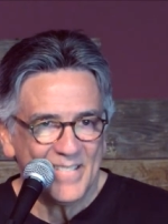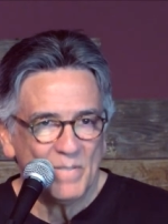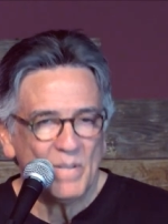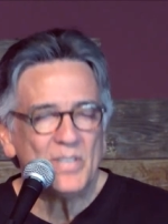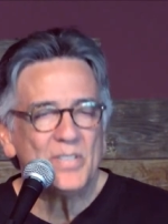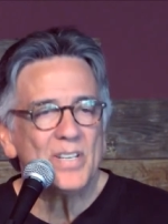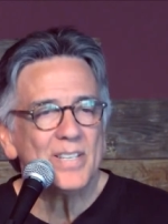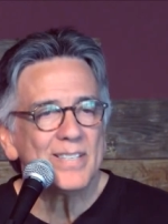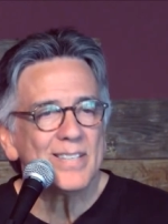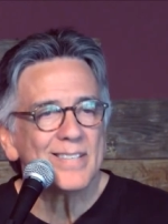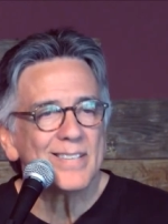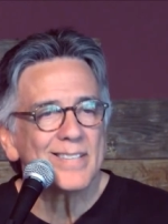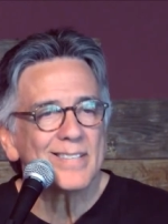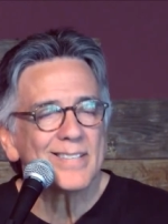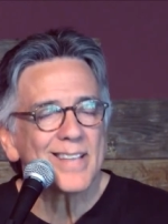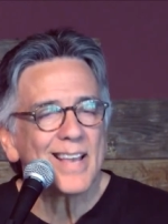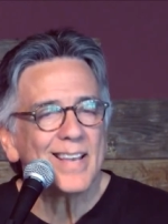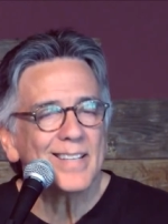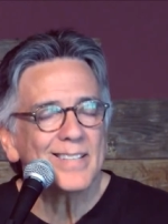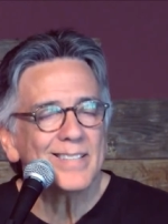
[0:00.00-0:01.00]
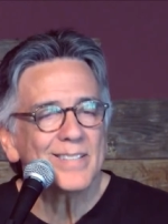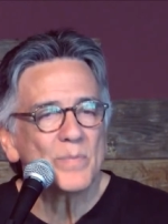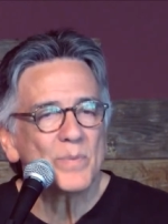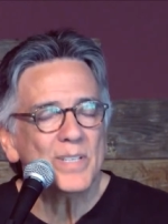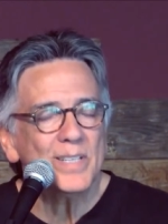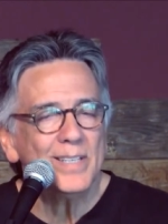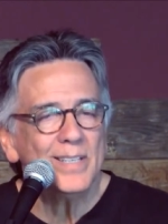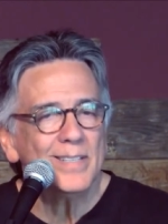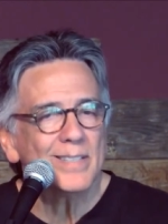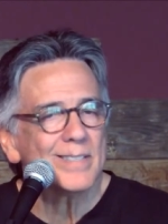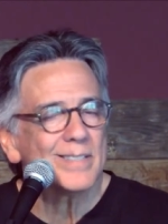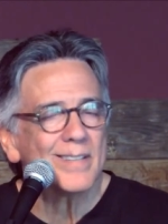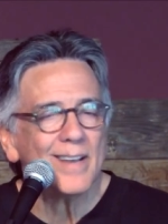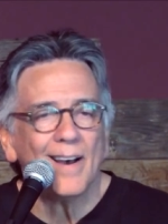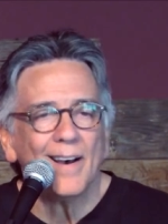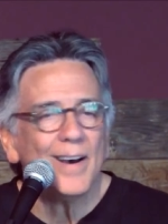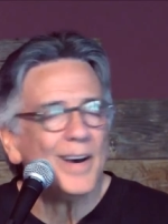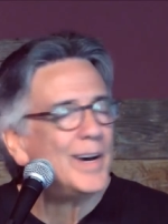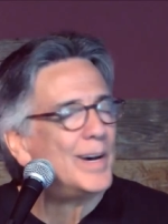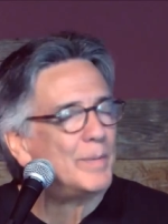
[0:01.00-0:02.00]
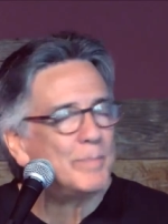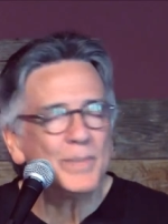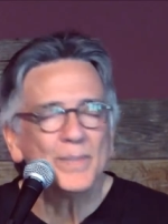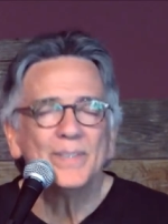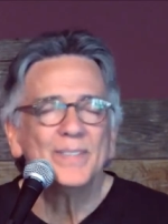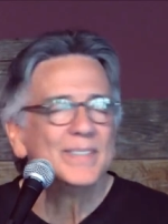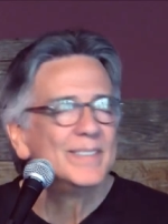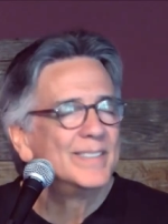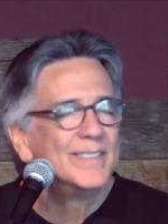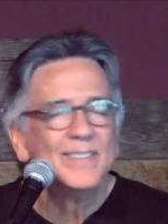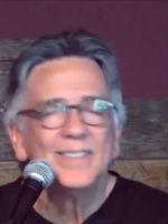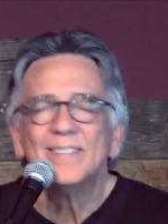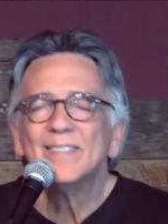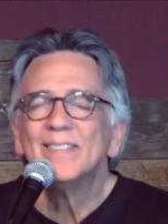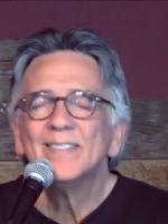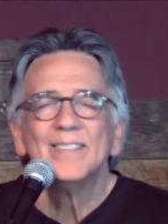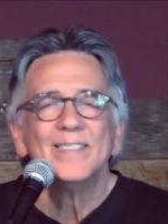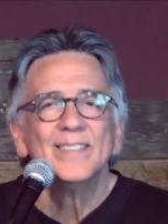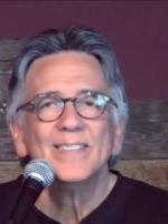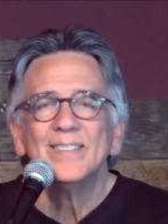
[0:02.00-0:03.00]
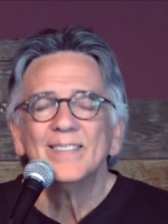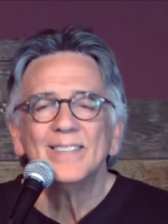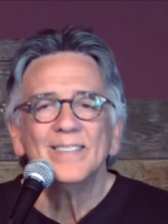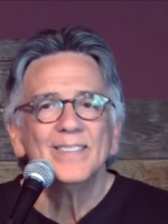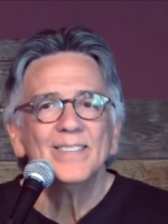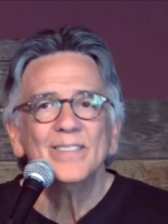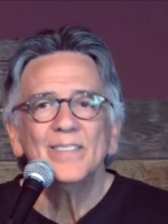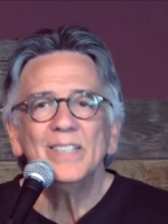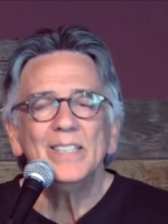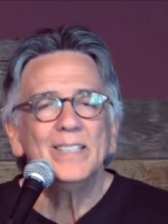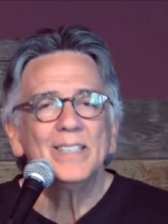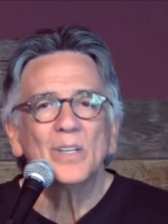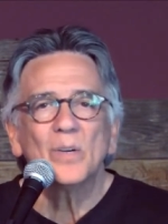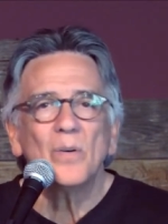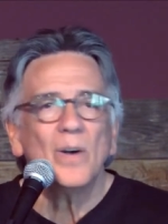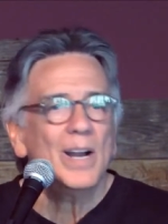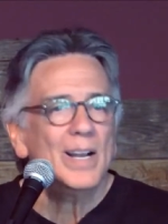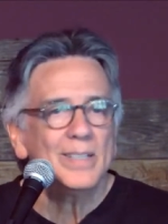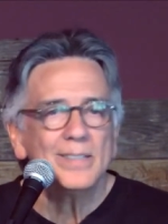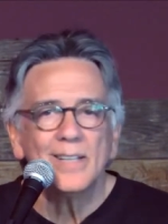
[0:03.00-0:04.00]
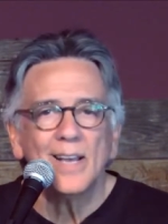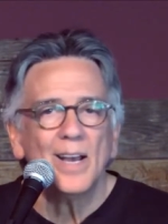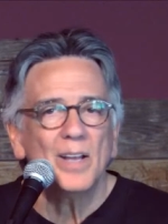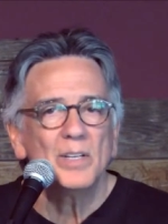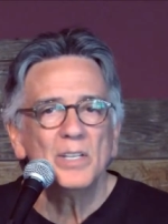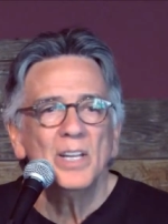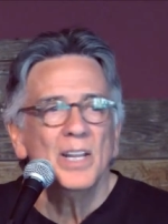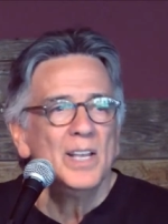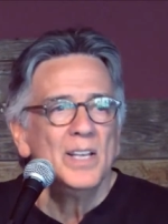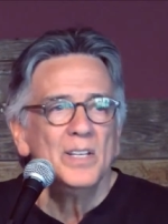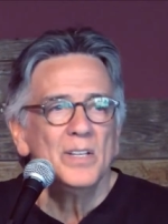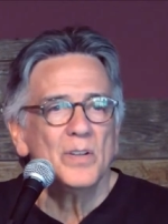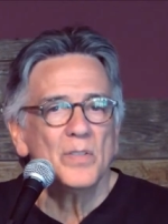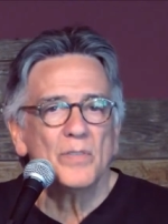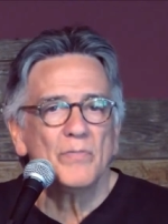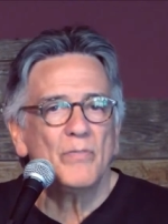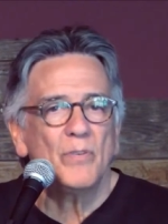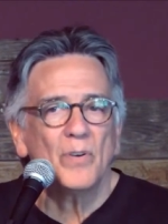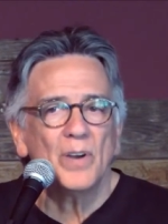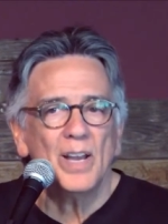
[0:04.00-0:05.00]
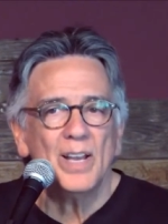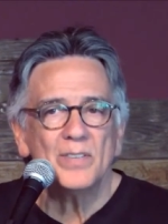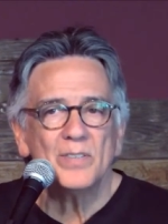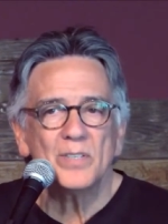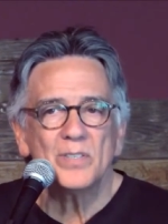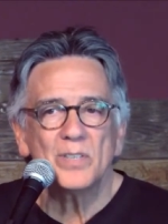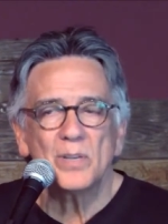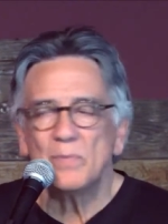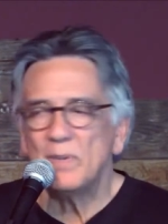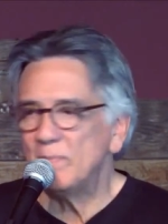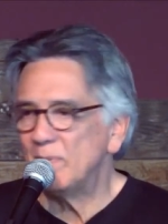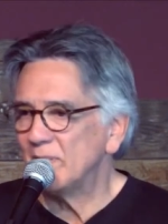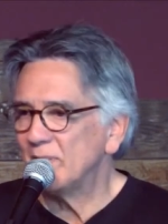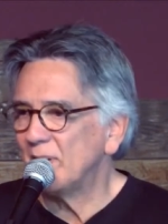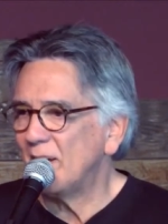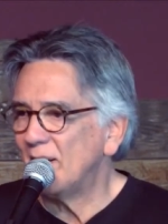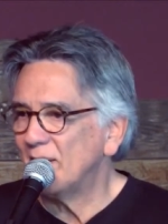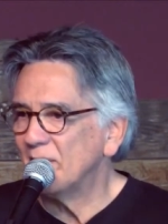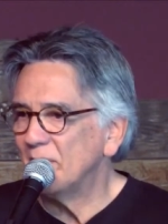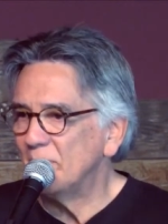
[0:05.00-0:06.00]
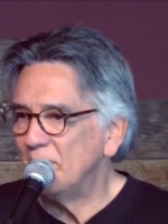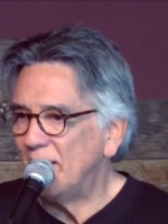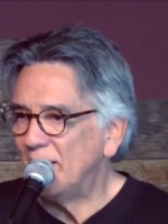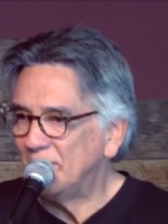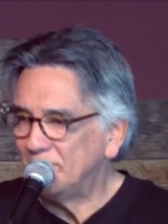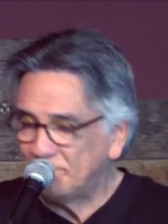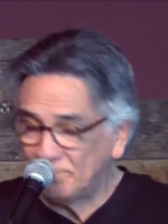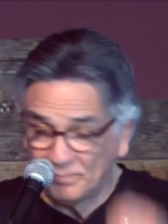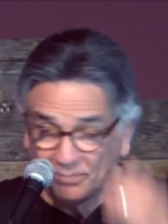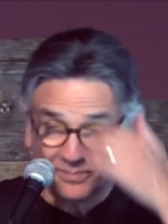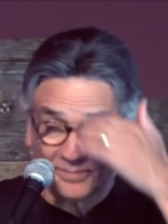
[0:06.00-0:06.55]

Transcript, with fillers: What Jesus is saying is that we need to stop. We need to quiet down. You know the four S's that we've been talking about?